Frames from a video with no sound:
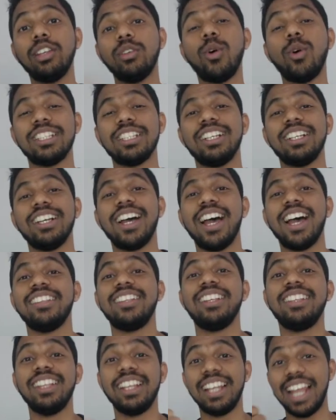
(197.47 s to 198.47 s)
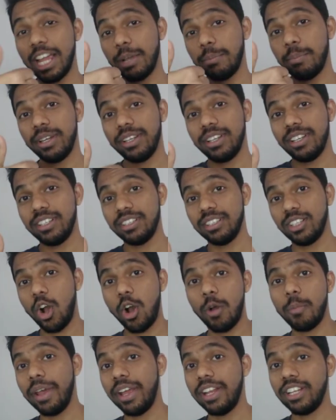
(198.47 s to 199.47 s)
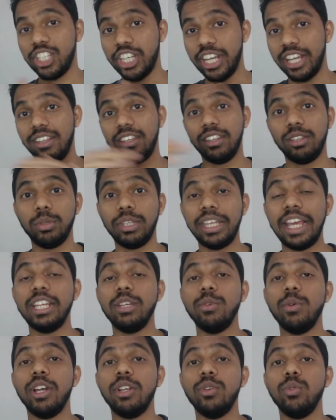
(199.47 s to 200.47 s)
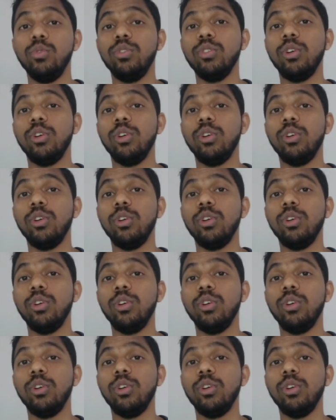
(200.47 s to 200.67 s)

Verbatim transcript: watching guys hit the like button comment share this with anyone who's